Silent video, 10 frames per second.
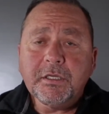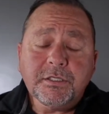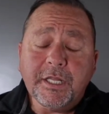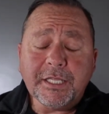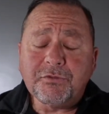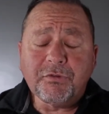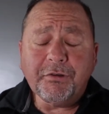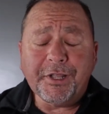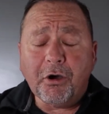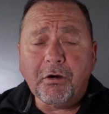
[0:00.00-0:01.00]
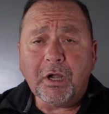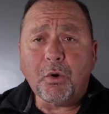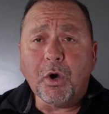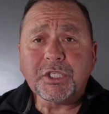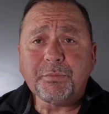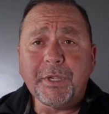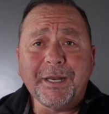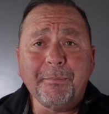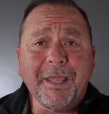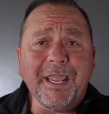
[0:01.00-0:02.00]
So that's really all it cost me
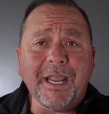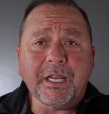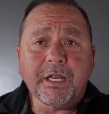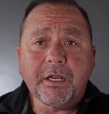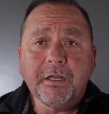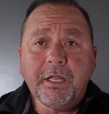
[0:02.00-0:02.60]
to make.